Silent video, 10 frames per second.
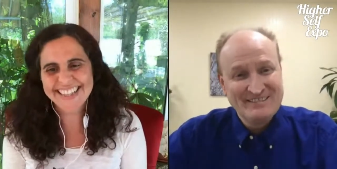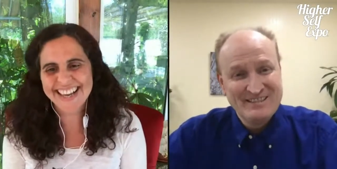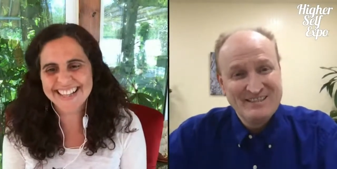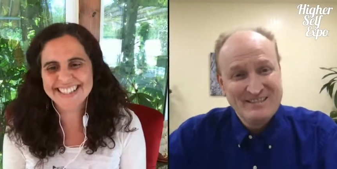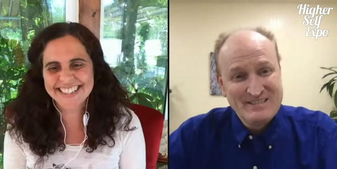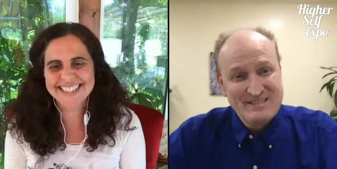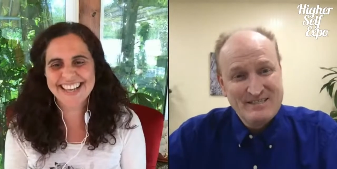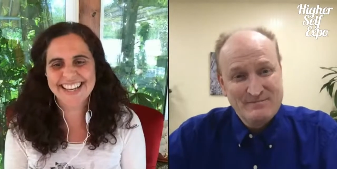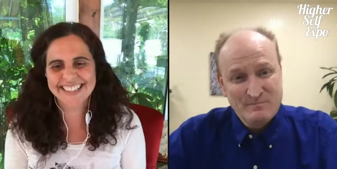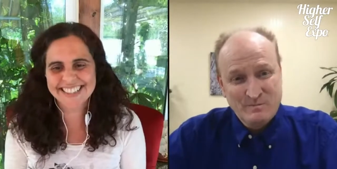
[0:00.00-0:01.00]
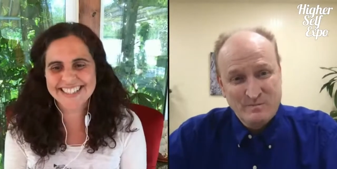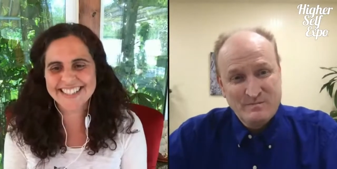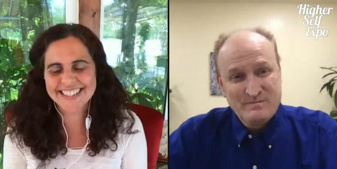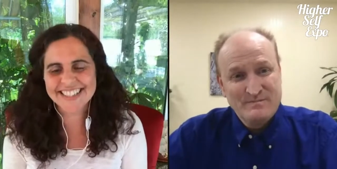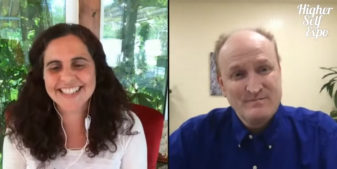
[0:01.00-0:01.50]
Speaker 1: yes exactly just
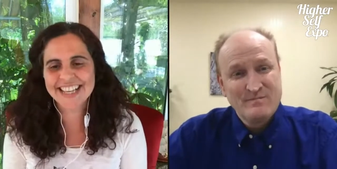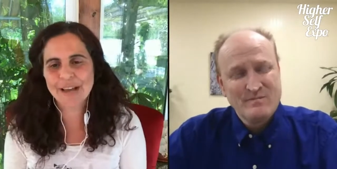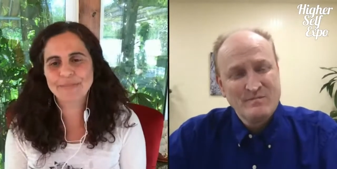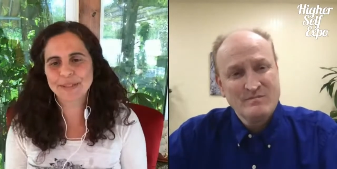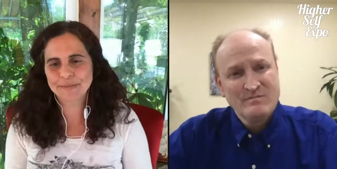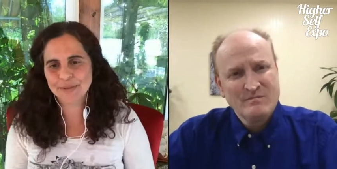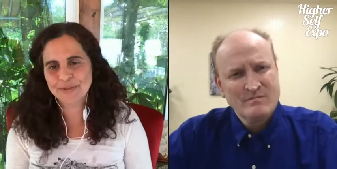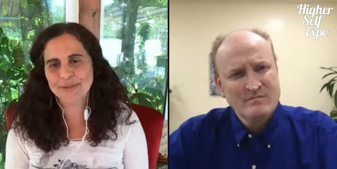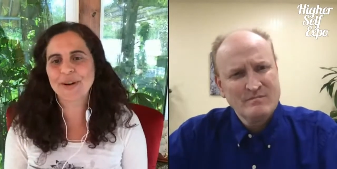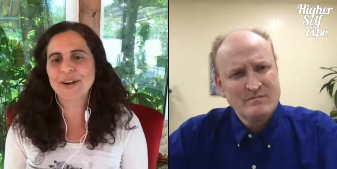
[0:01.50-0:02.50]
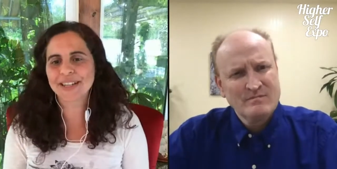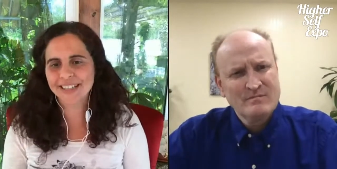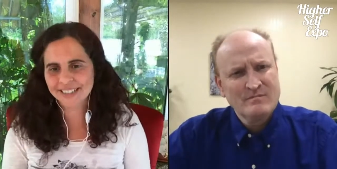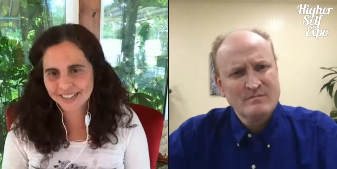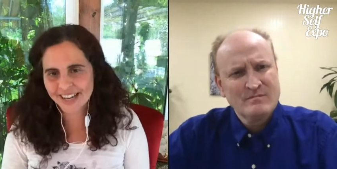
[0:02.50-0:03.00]
accept and move on
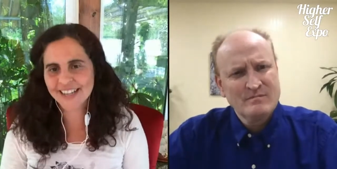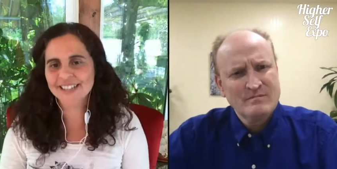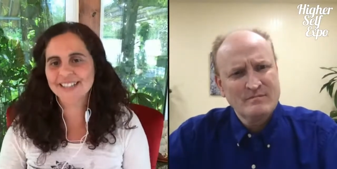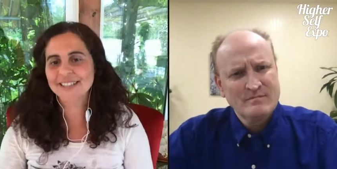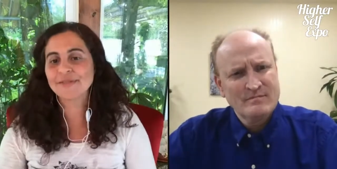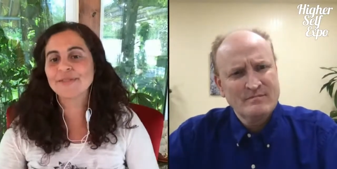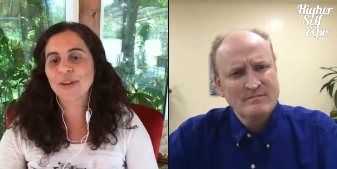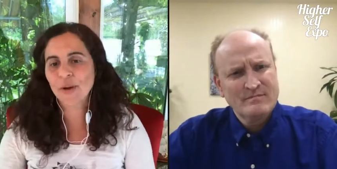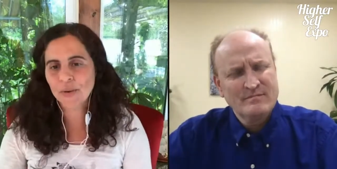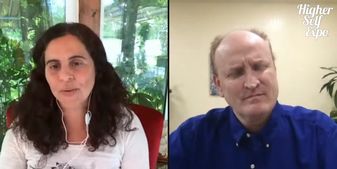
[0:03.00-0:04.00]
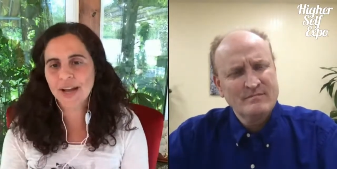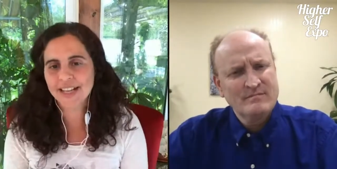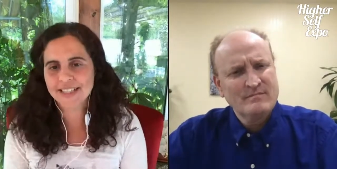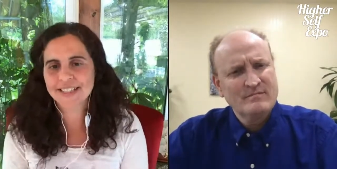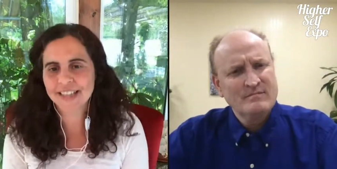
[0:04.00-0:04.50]
and and just flow
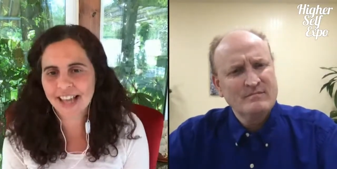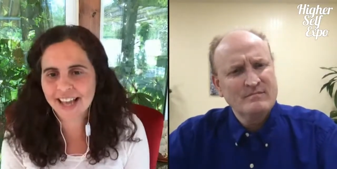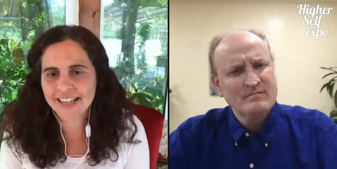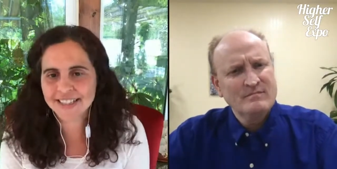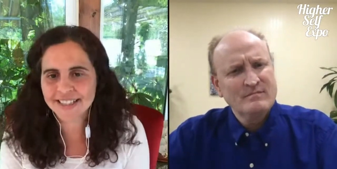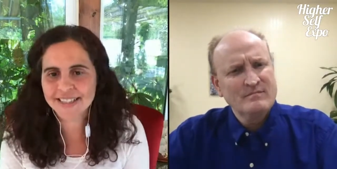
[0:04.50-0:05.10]
as as